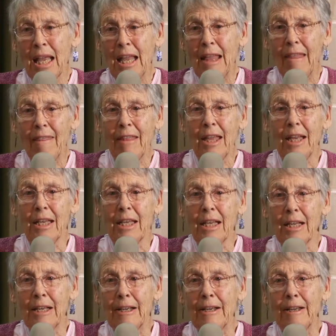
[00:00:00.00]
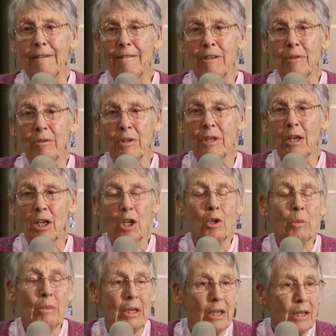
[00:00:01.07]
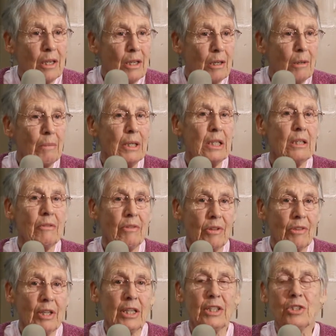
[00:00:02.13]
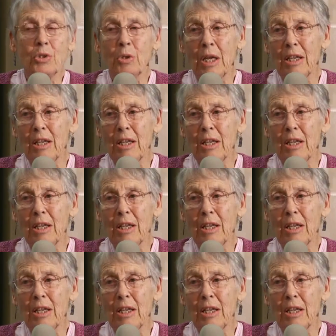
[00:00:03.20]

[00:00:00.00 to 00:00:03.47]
and then uh, different aluminum and different things.